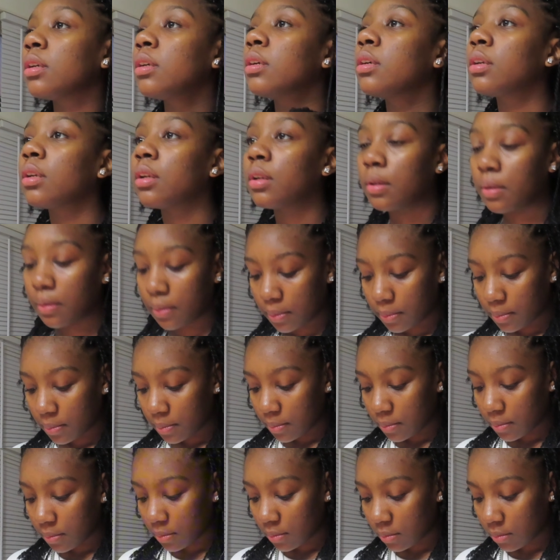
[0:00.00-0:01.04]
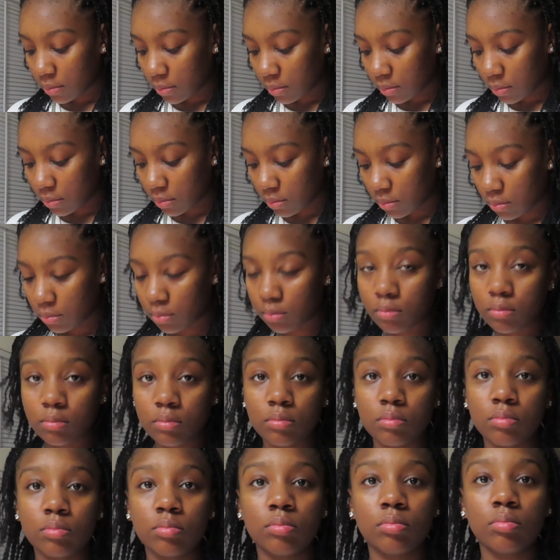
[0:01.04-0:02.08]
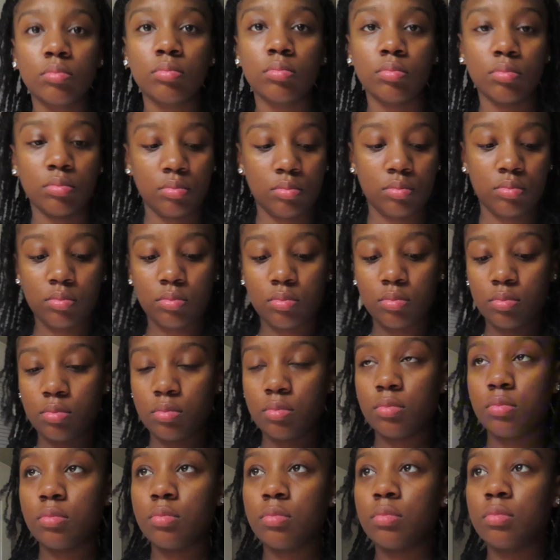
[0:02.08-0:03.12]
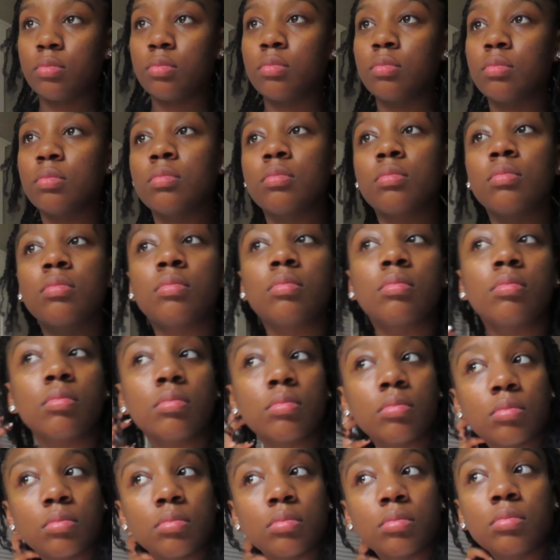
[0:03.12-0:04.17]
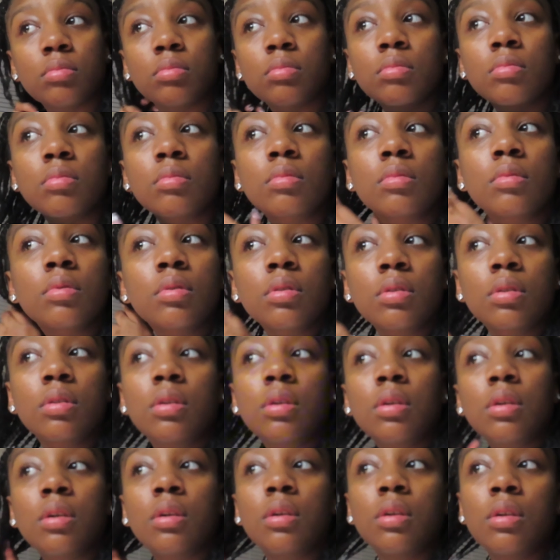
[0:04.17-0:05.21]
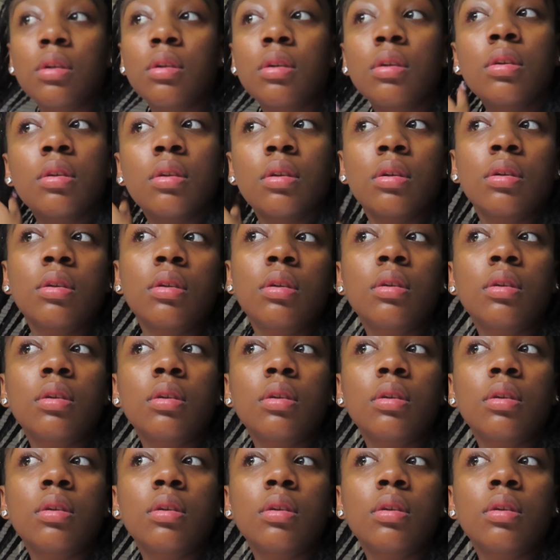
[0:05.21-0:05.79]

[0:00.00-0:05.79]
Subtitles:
[no speech]